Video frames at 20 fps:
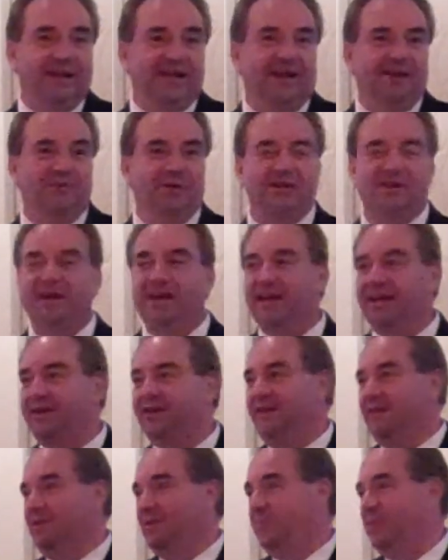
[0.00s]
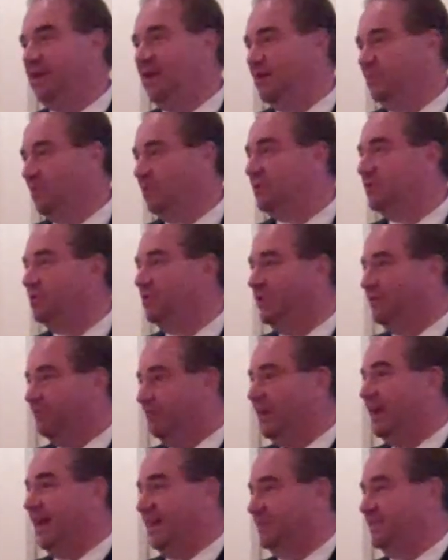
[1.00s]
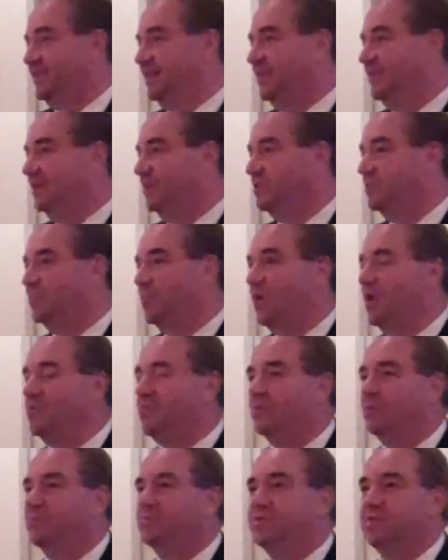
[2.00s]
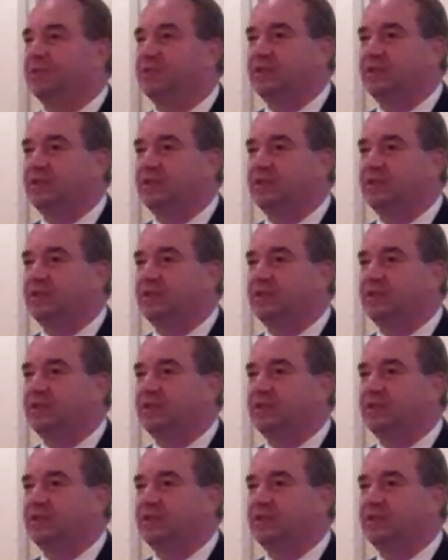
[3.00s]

I mean, you got to be able to invest in those programs.